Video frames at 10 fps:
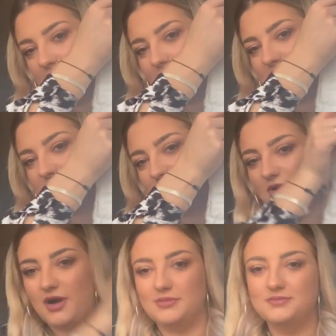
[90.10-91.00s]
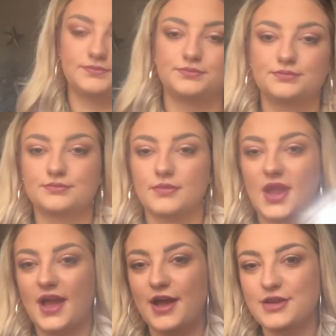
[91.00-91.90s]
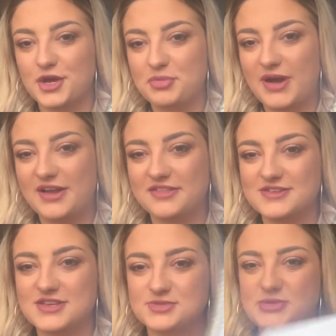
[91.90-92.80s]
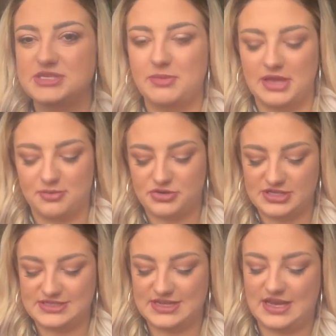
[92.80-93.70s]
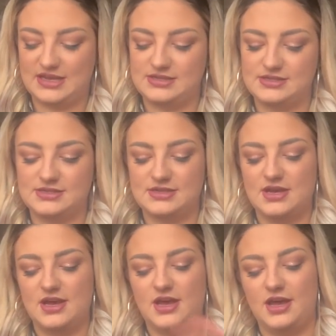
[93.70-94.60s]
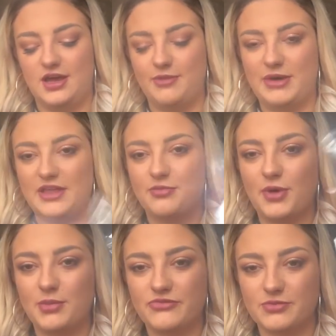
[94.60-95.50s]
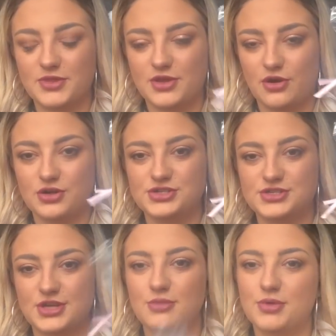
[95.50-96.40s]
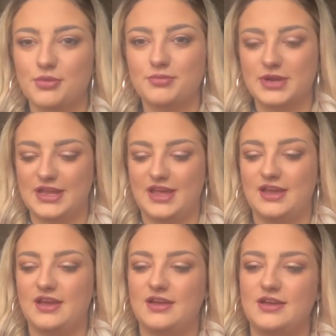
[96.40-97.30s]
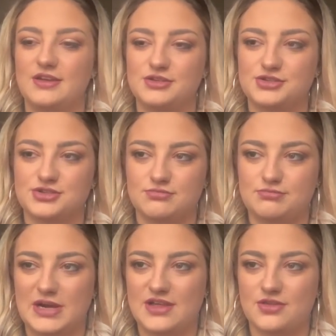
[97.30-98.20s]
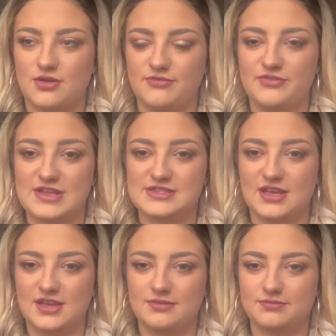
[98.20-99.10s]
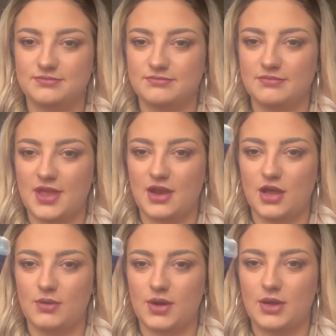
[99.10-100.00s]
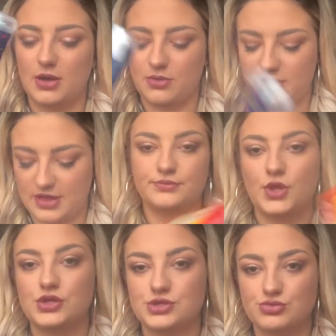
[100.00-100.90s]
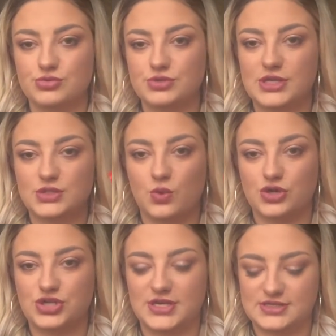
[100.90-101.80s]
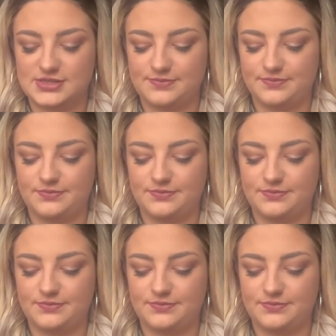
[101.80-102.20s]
day my prince will come, a notepad that says busy being a princess, a bath bomb from the Yorkshire Soap Company, some bath confetti in a ho ho ho thing, some drumstick Squashies,